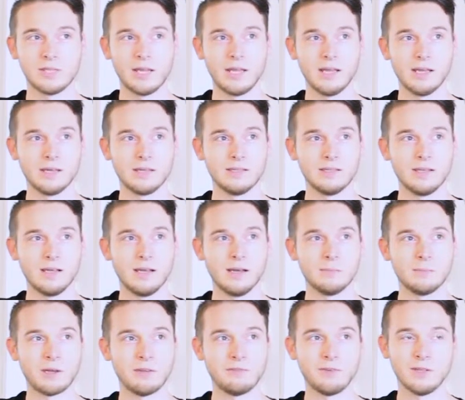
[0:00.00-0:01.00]
and
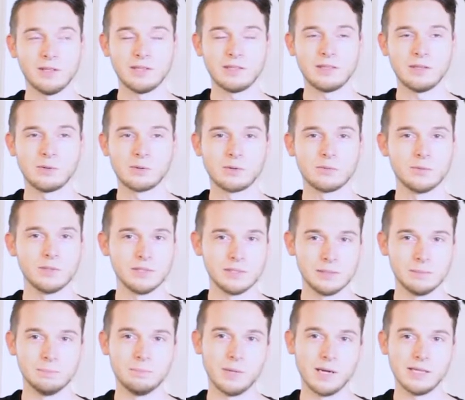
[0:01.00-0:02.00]
I felt like they were
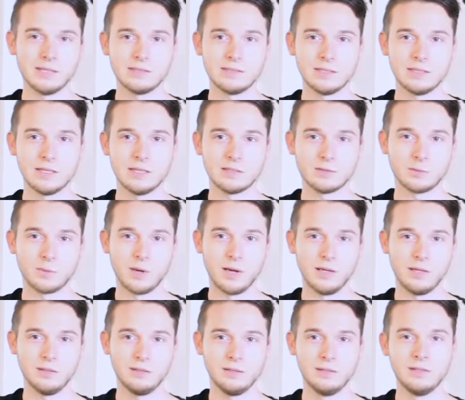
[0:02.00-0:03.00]
really buzzy as
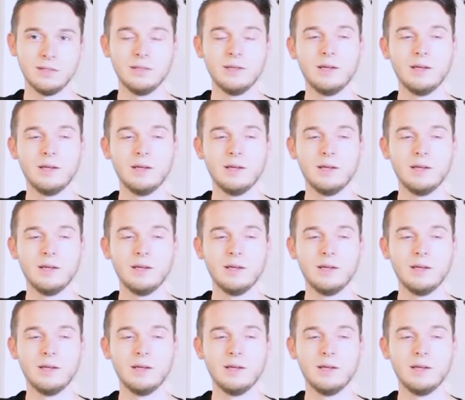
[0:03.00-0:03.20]
well.